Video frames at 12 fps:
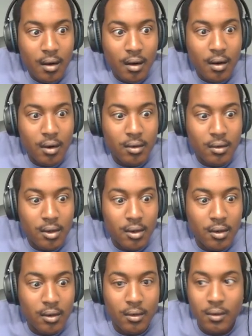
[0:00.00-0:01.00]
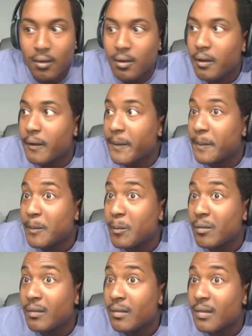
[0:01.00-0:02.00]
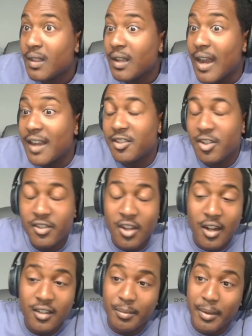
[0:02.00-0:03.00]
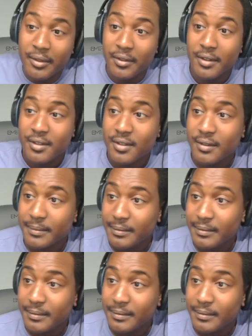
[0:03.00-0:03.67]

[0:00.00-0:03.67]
Oh no. I just talked about this.